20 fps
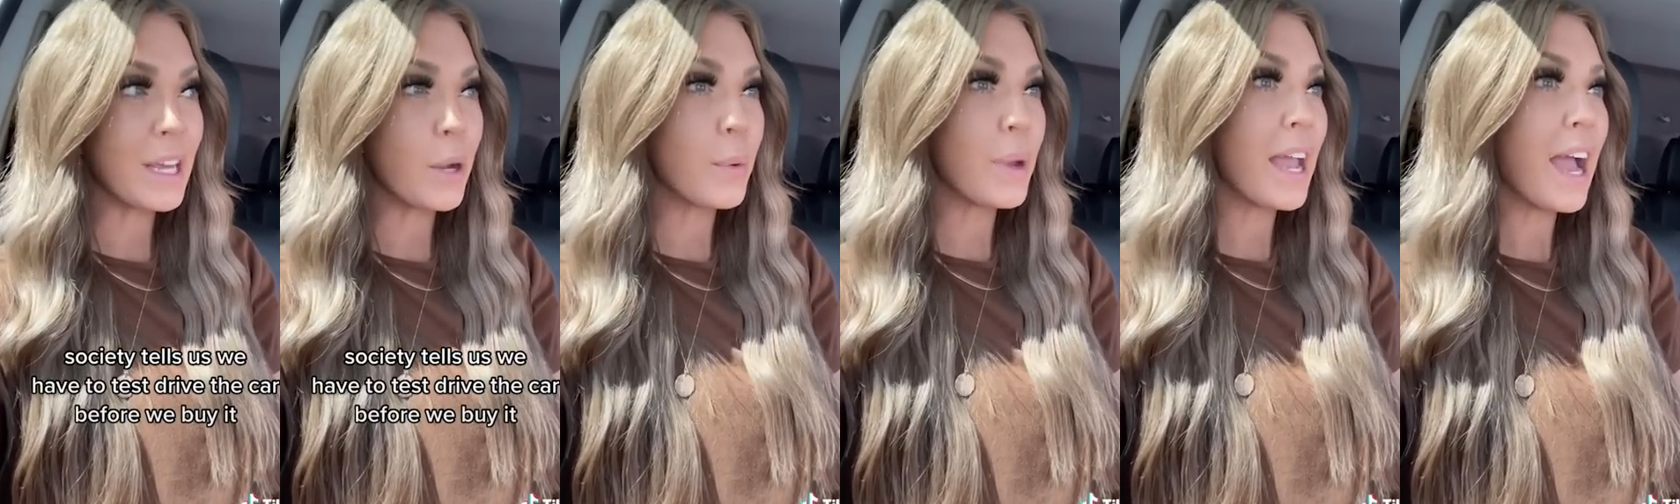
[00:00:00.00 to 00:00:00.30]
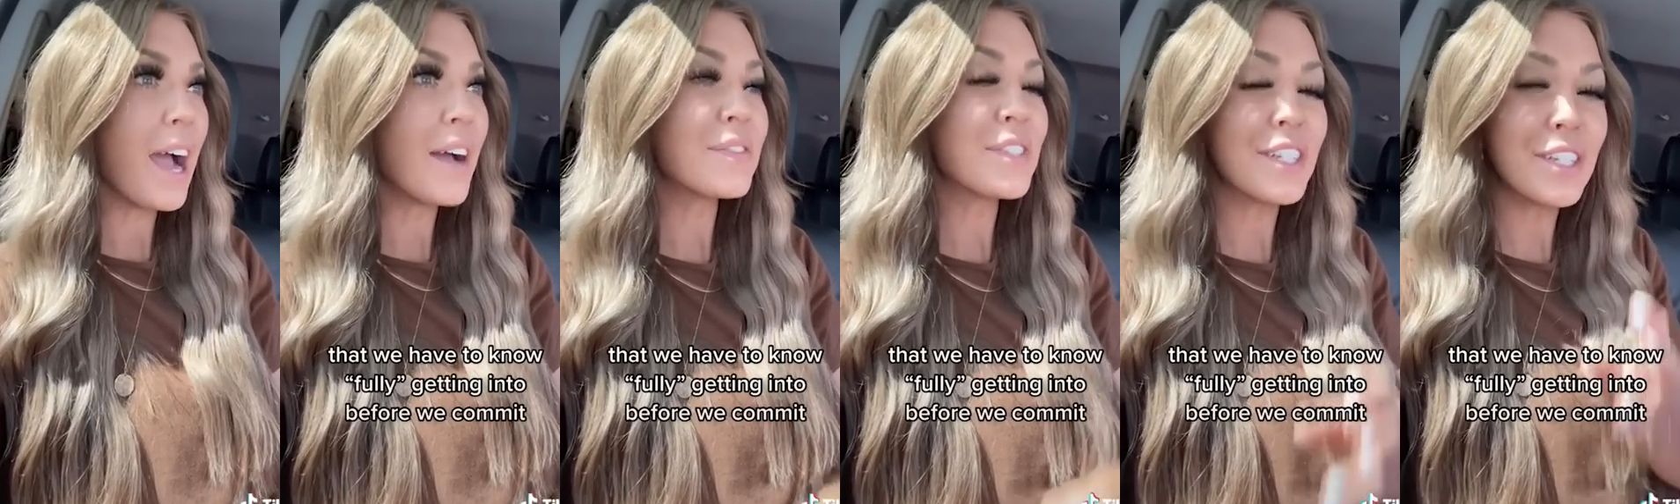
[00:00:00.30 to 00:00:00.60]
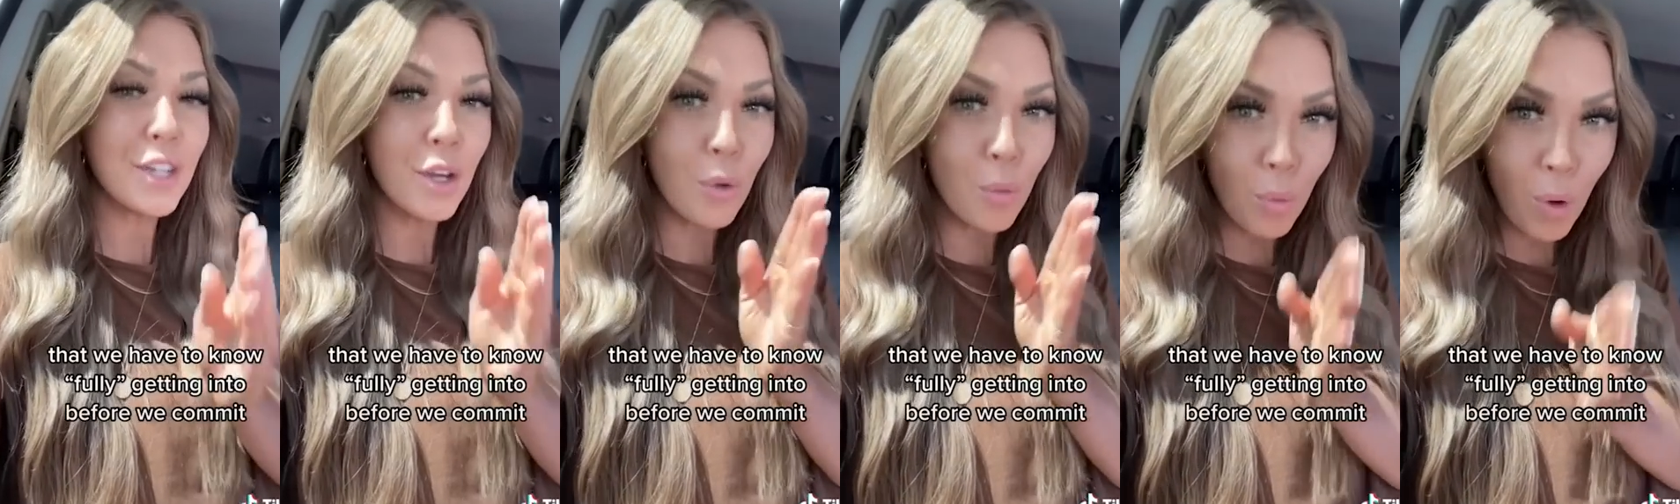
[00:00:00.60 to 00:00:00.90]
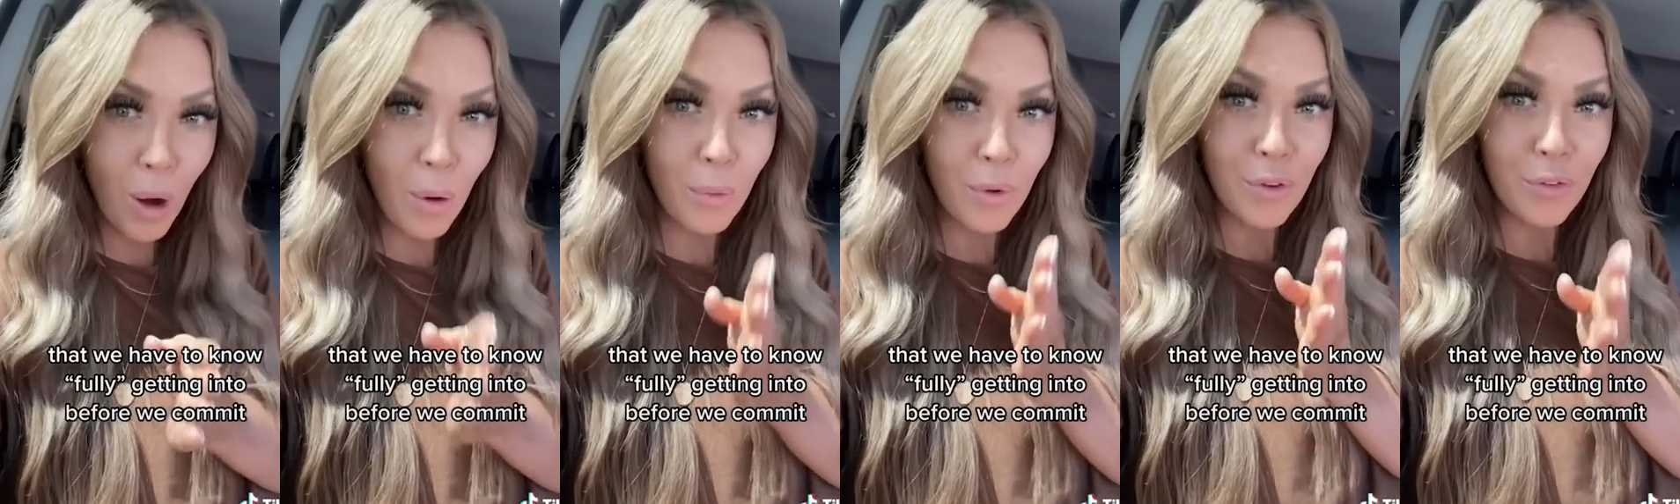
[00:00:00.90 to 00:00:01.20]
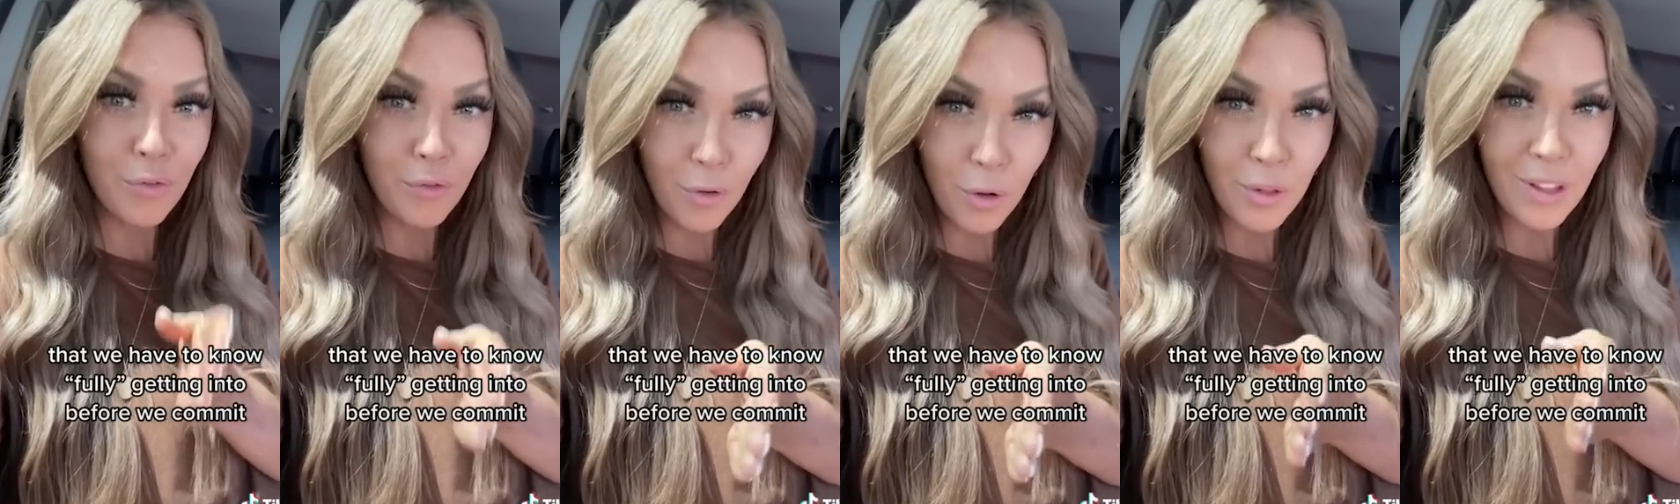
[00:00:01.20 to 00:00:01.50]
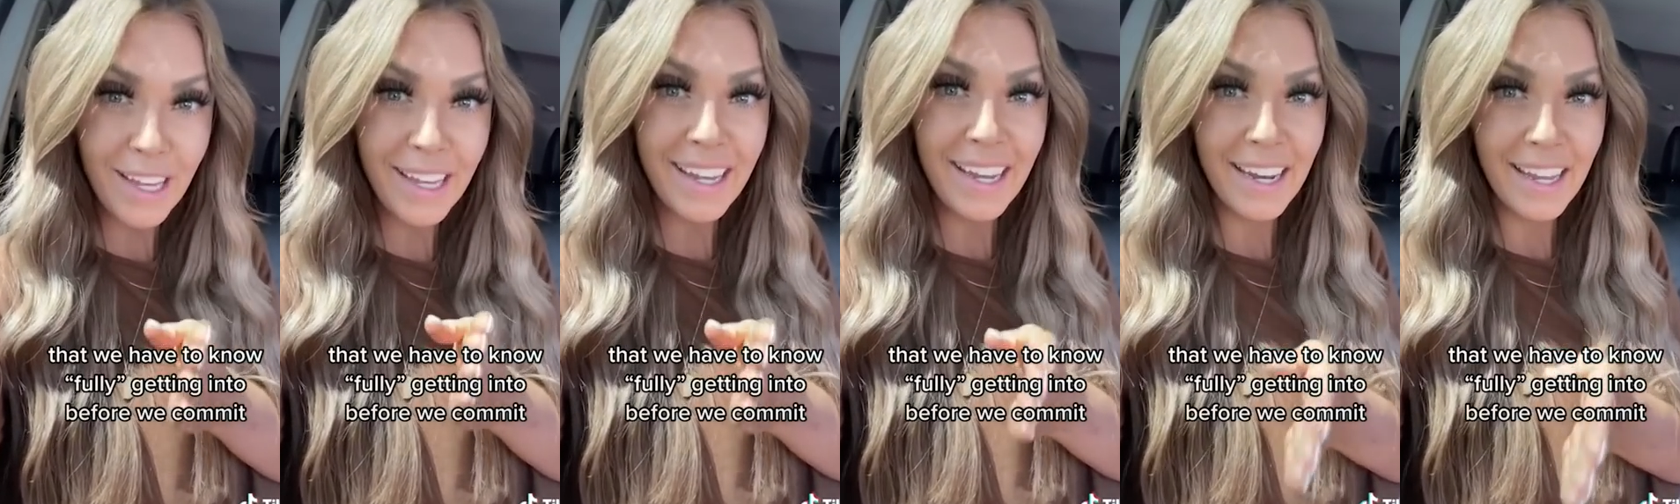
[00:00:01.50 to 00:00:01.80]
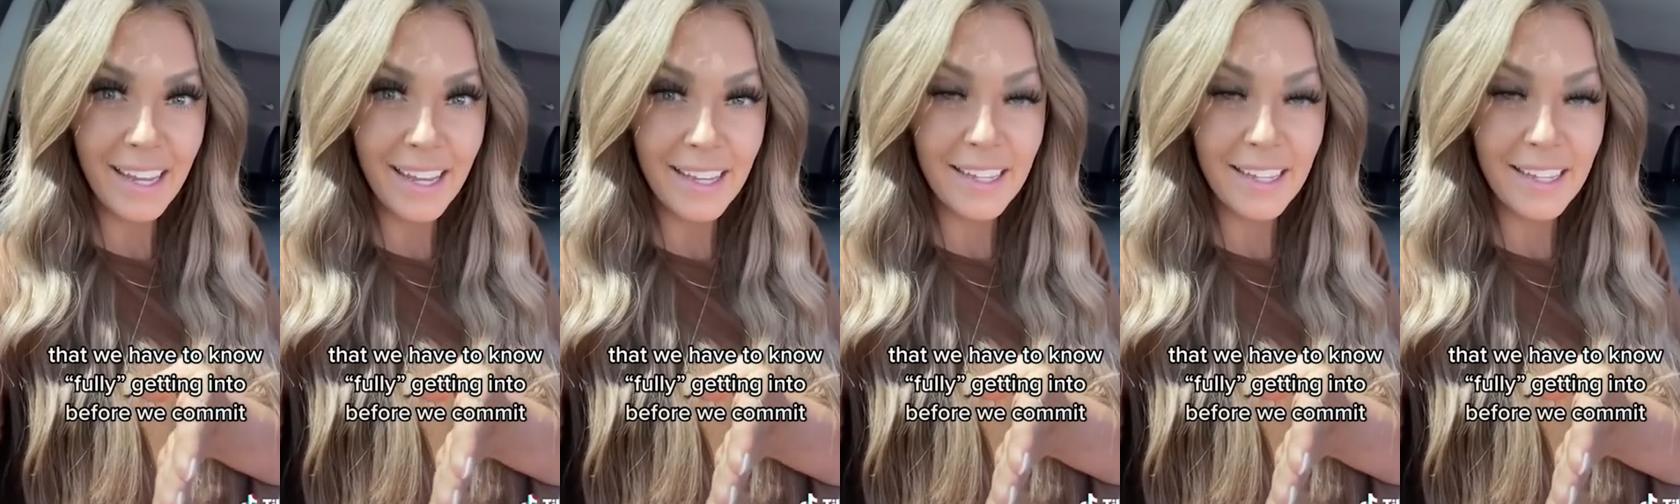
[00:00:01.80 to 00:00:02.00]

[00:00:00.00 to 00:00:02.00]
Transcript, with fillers: that we have to know what we're fully getting